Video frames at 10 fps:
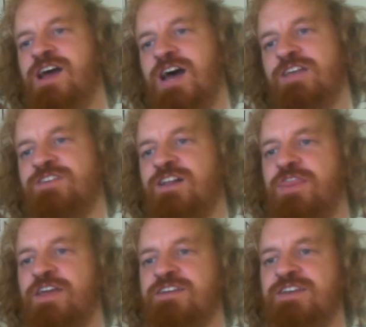I still
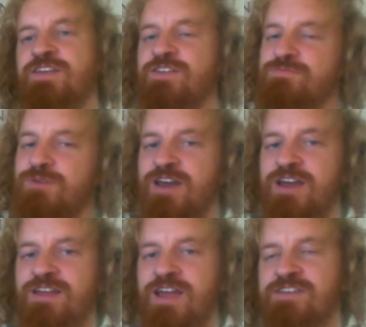think he is, but
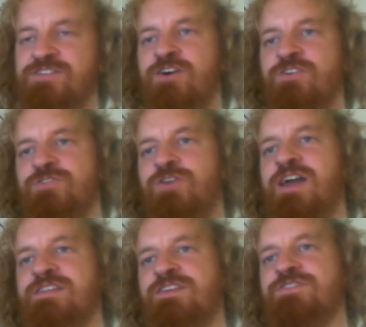I actually also
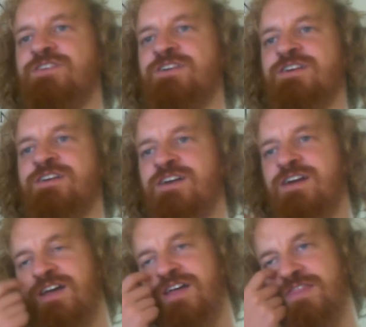like
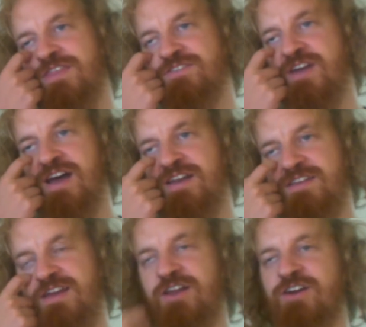this guard
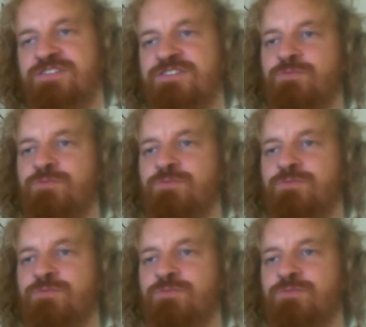a lot,